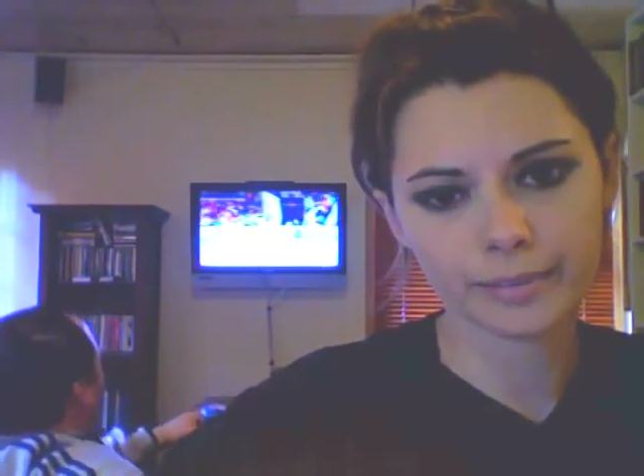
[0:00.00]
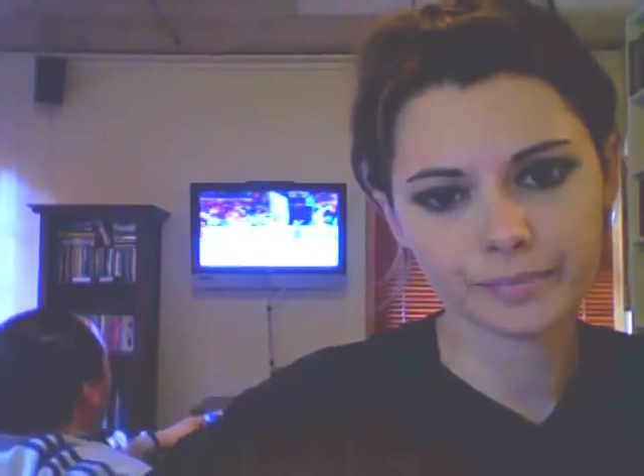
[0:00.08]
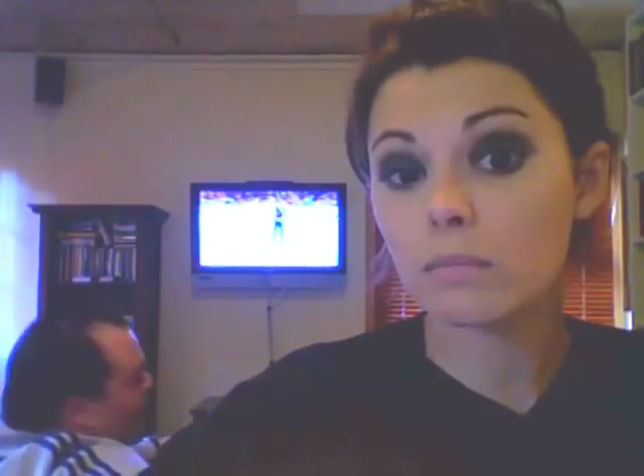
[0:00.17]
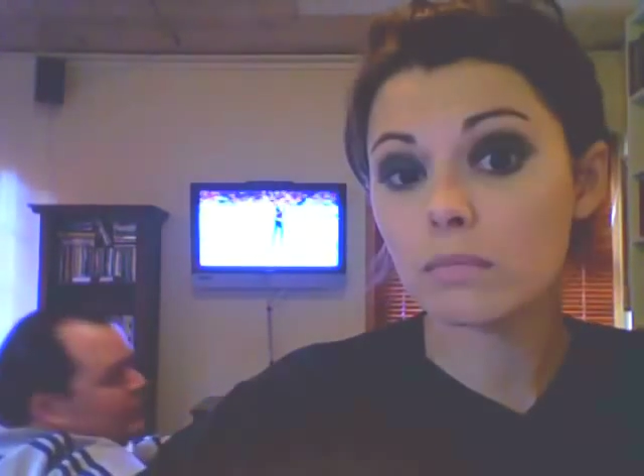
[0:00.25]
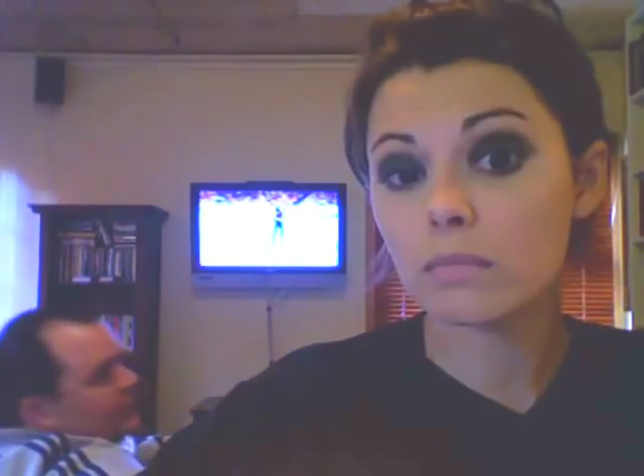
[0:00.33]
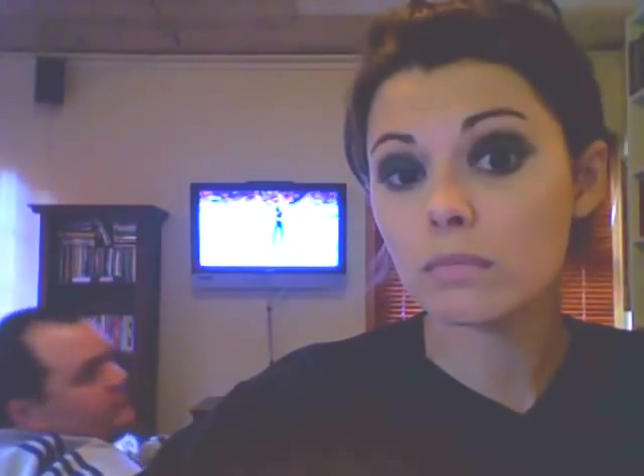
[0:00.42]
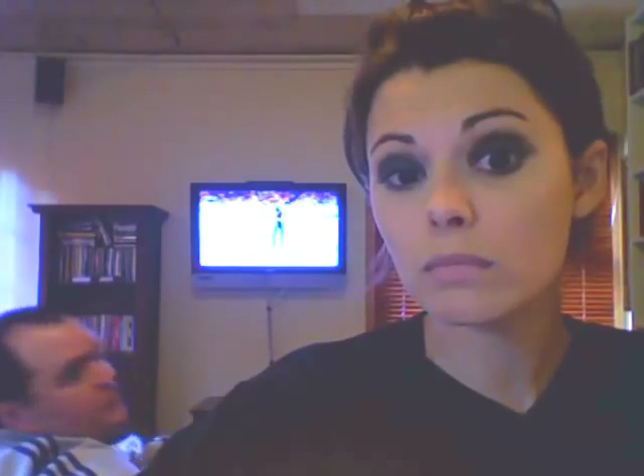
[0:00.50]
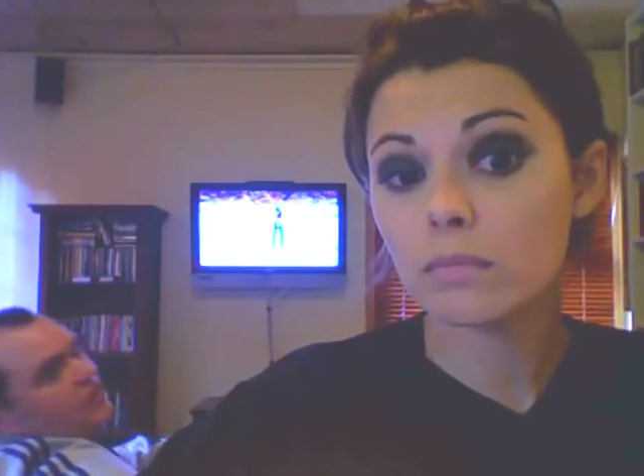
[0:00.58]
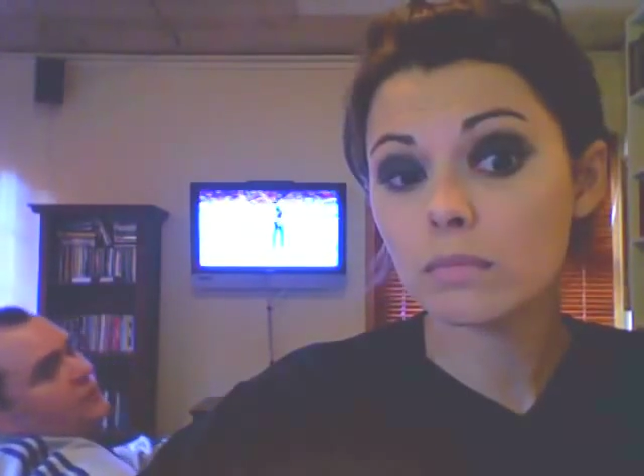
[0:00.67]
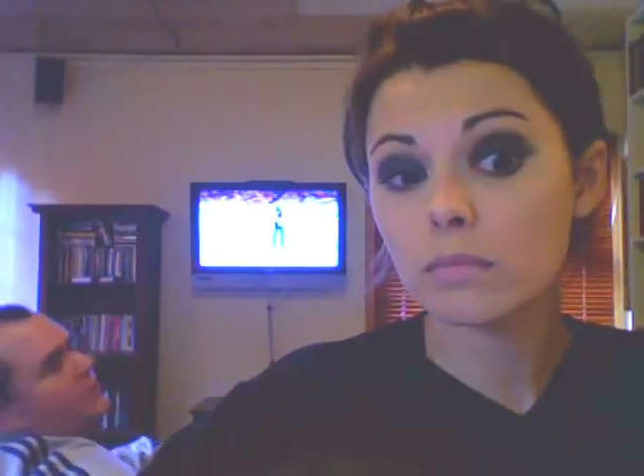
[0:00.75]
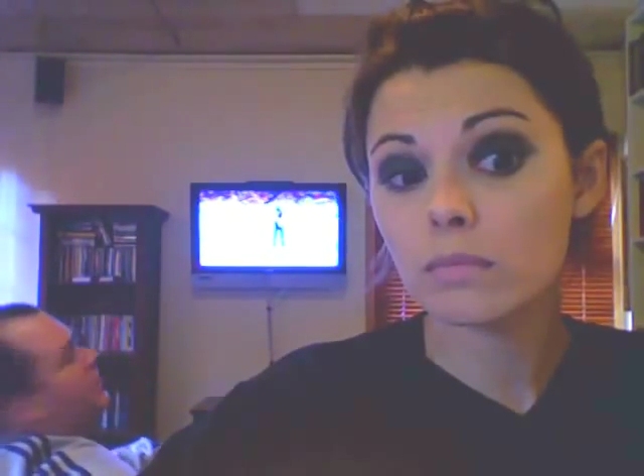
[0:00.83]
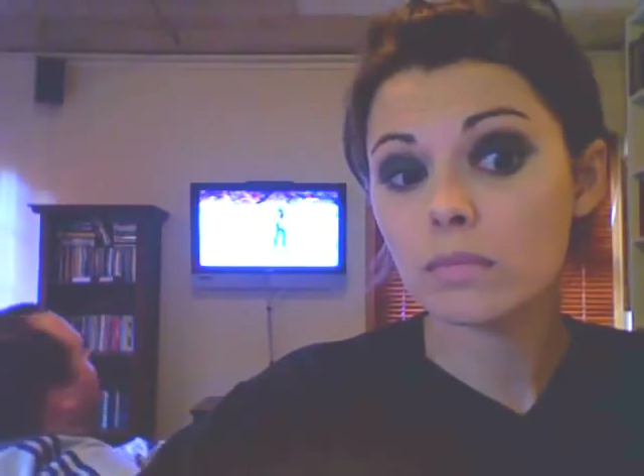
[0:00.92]
Dad,
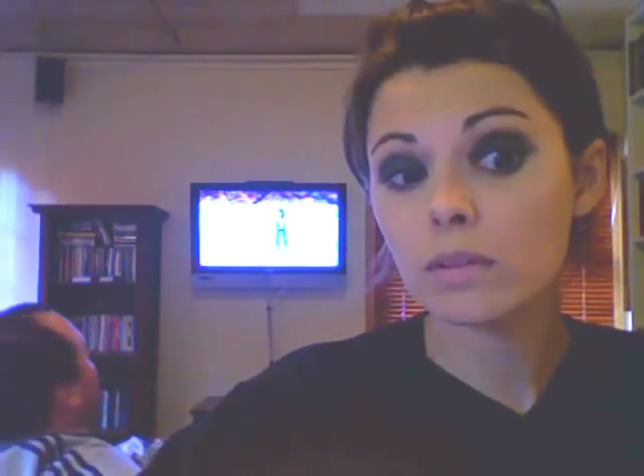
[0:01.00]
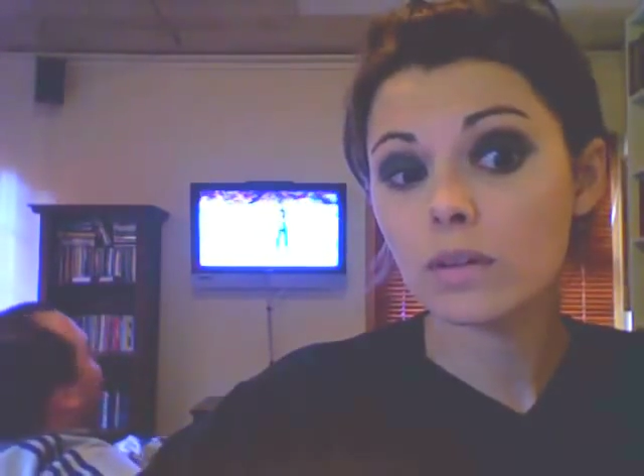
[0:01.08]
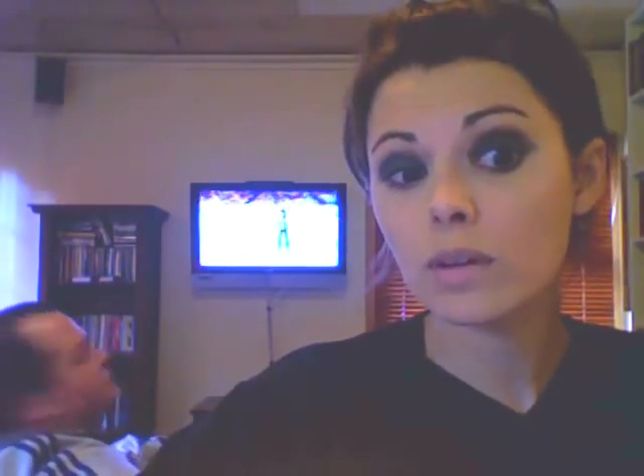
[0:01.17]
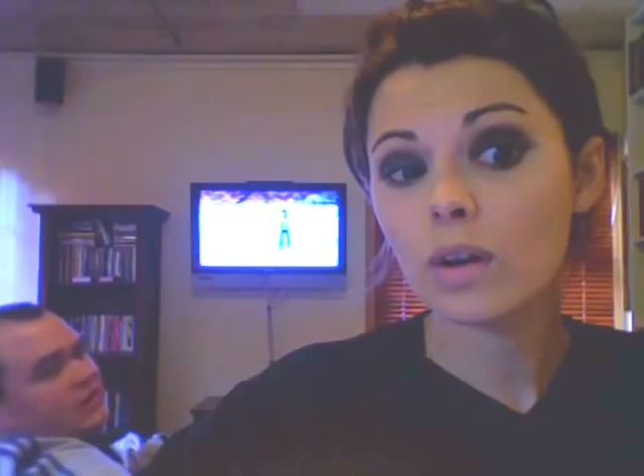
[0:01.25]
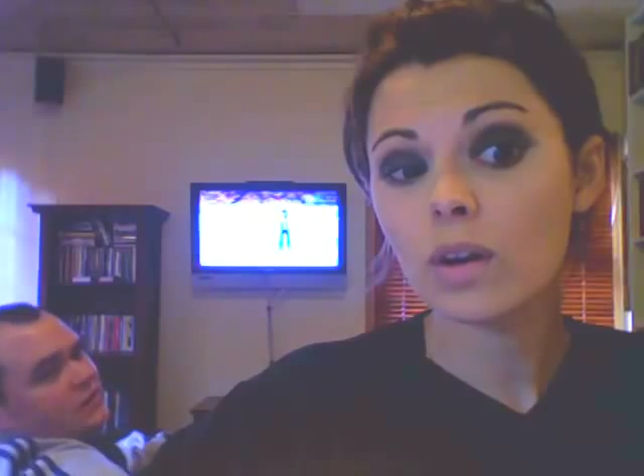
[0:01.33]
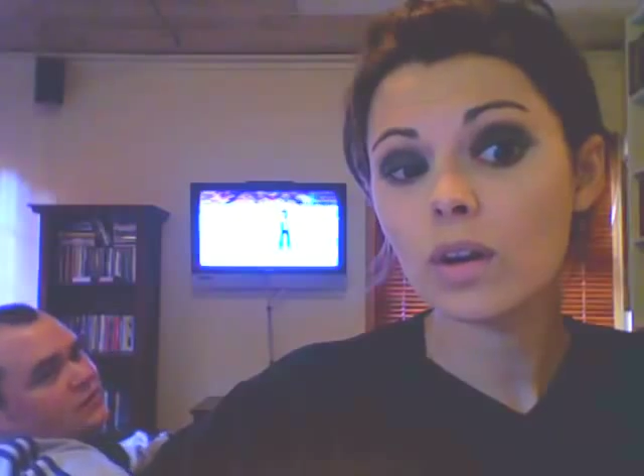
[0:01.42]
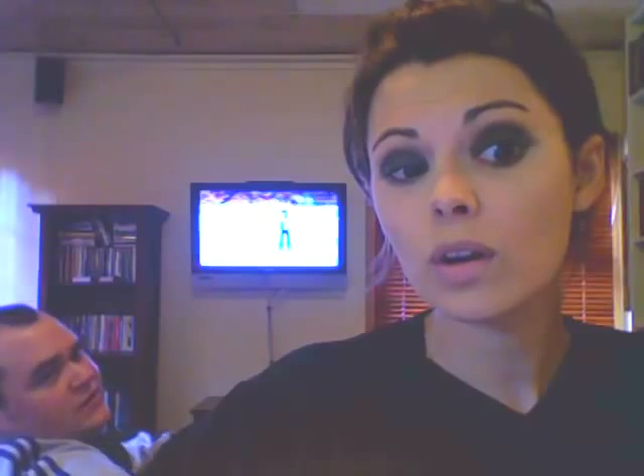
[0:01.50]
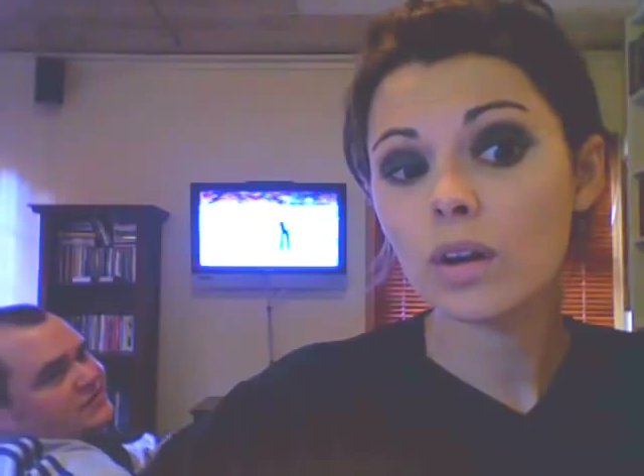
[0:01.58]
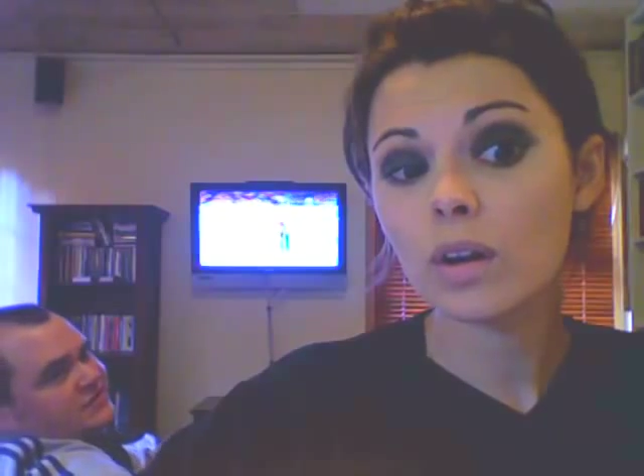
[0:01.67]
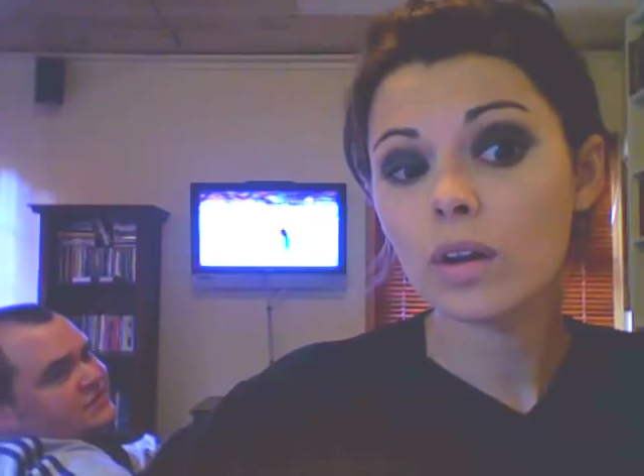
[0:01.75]
come on. I'm trying to watch this